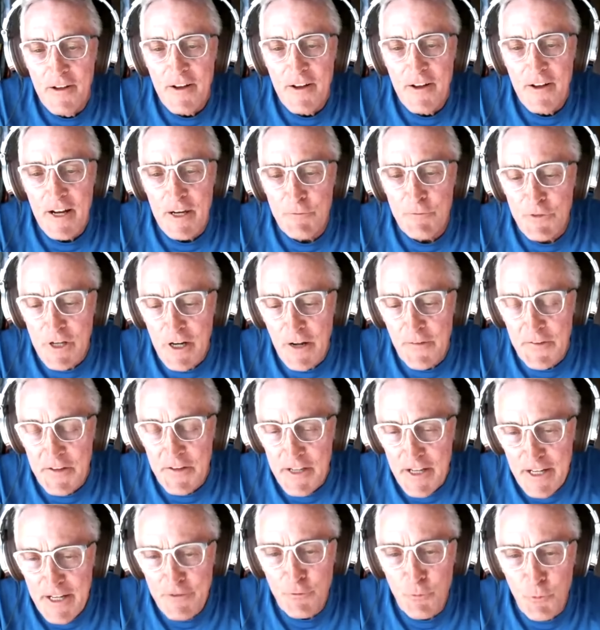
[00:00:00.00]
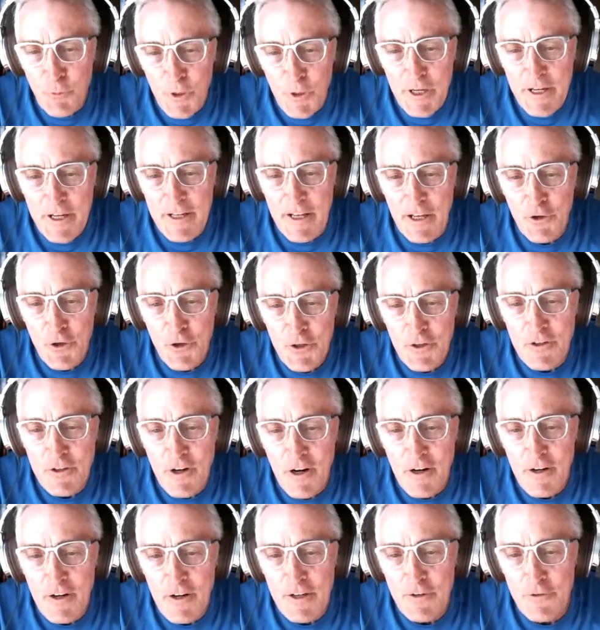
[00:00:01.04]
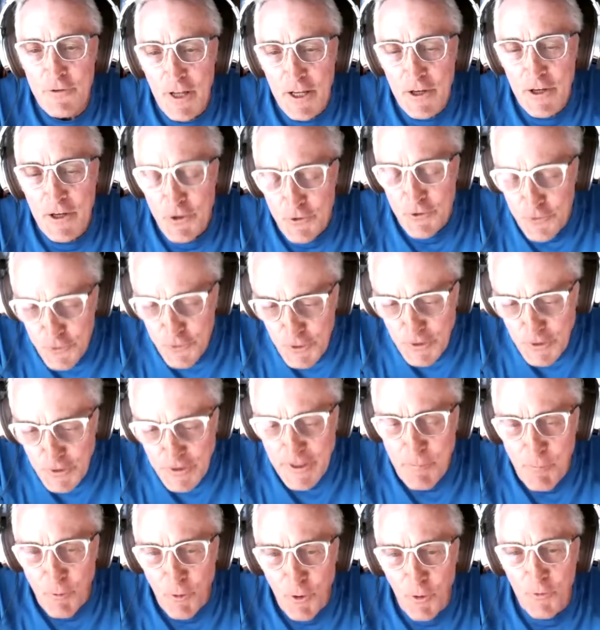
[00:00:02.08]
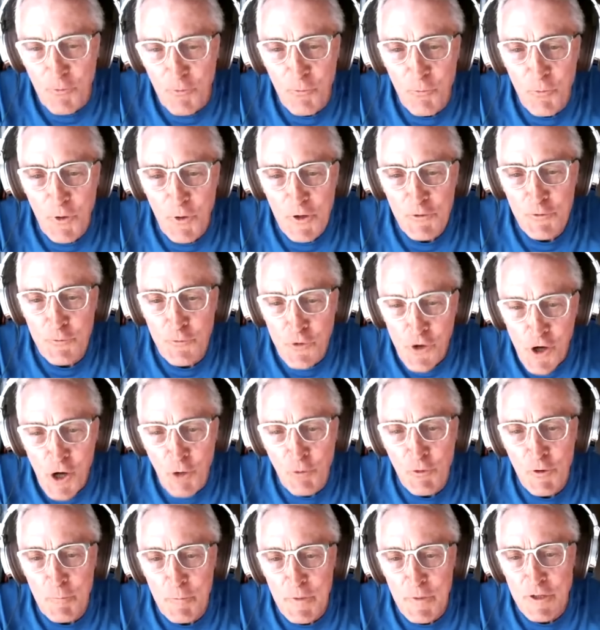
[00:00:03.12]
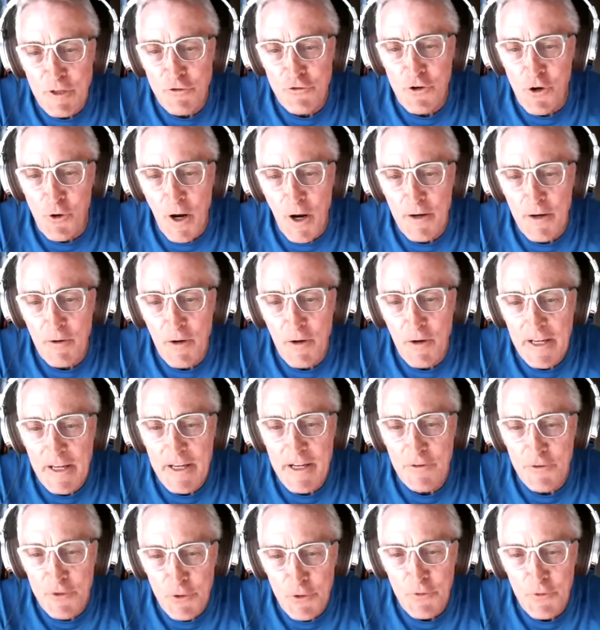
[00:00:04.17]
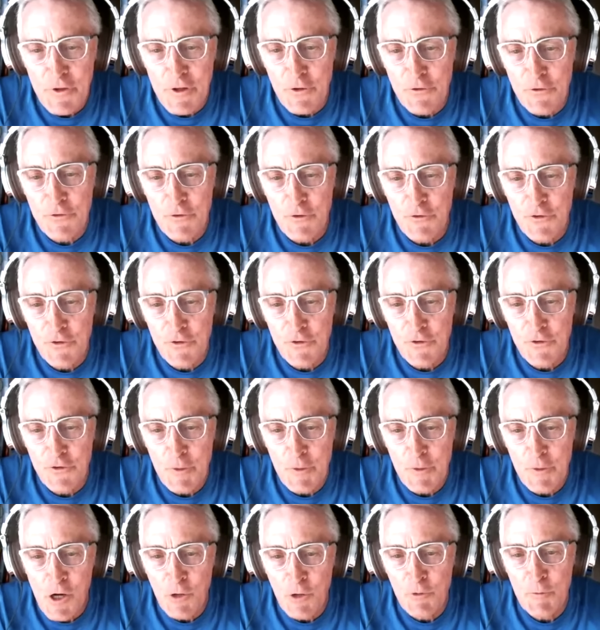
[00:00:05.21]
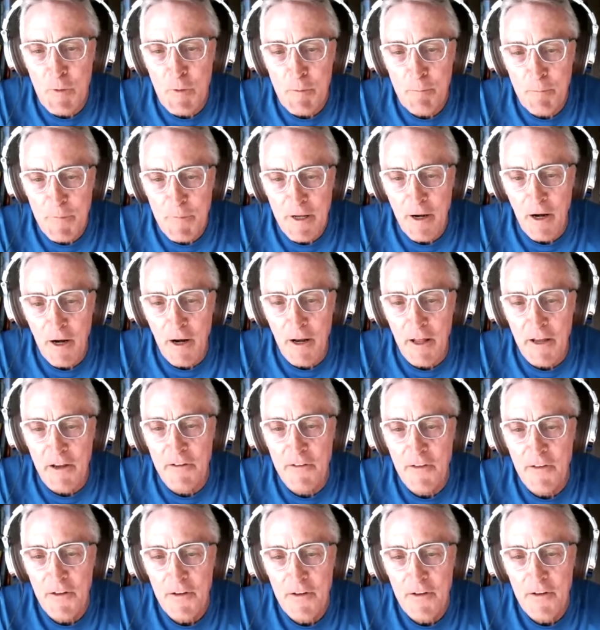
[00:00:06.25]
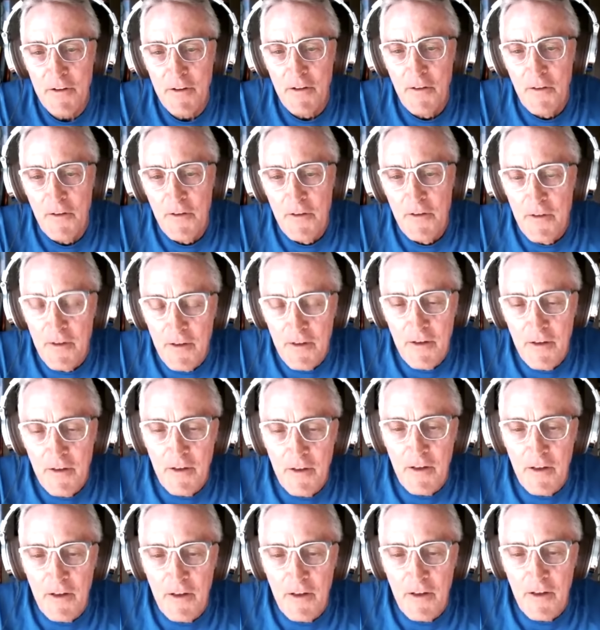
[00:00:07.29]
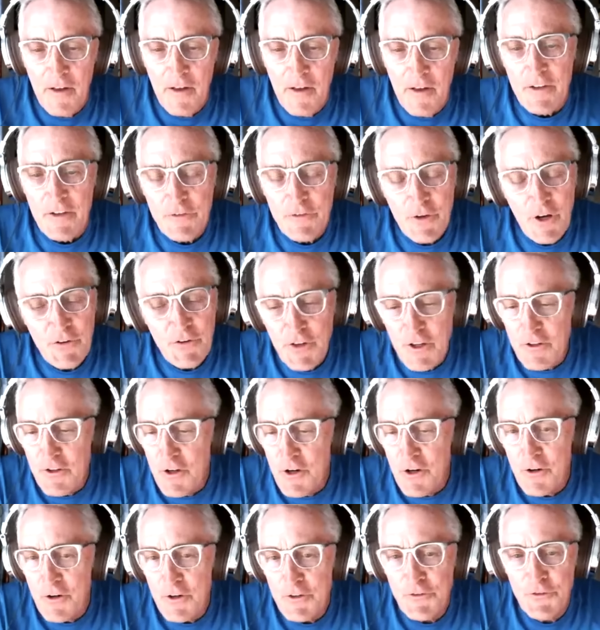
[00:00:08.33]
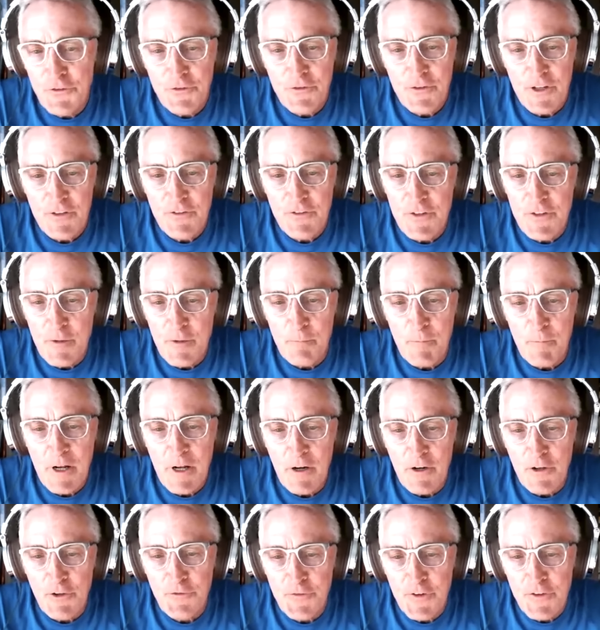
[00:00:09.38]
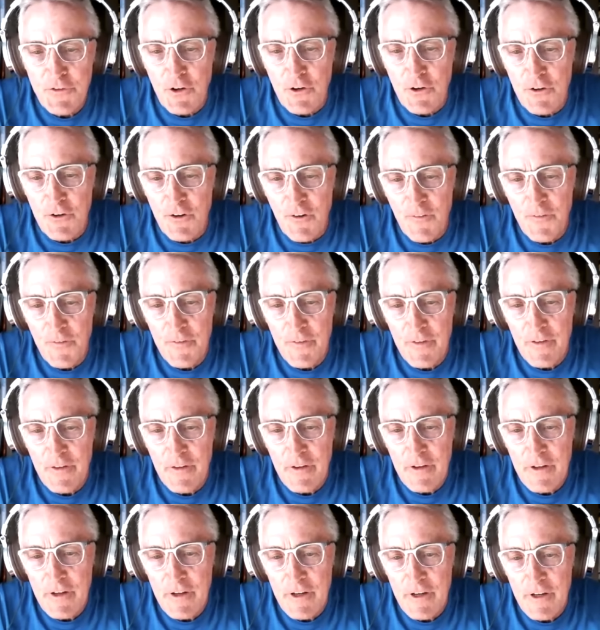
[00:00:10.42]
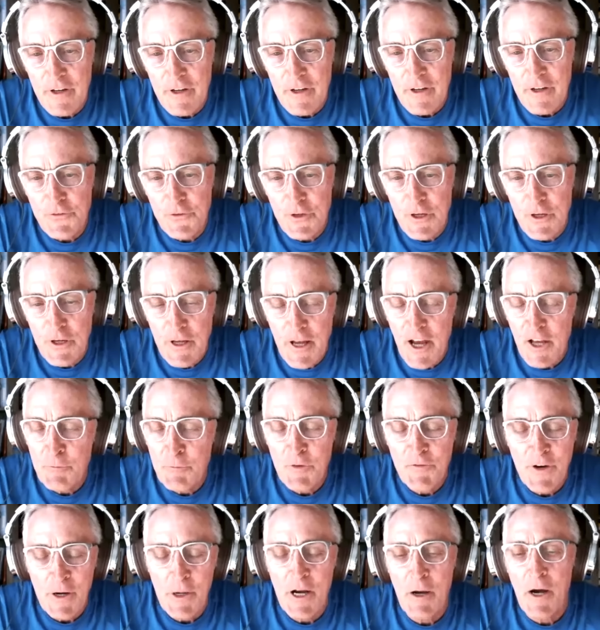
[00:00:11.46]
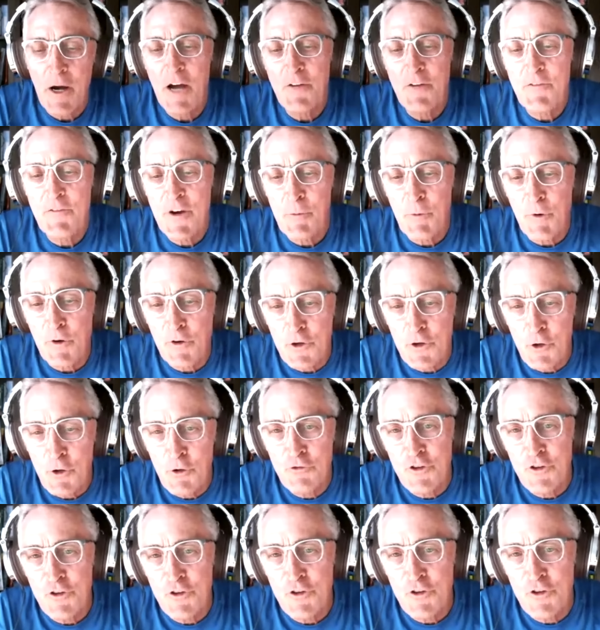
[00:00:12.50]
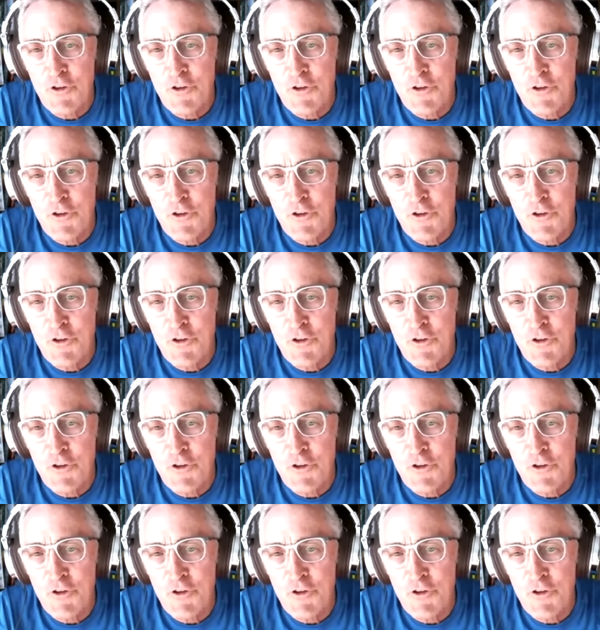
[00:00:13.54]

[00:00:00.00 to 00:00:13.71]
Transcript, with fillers: And now the eighth week, and he couldn't hardly, he couldn't do it anymore. What's wrong with me, Joe? I, I can't do this. There's something wrong with me mentally. And so I said, no, it's it's not mental, it's physical. And so he asked me if I if I would coach him,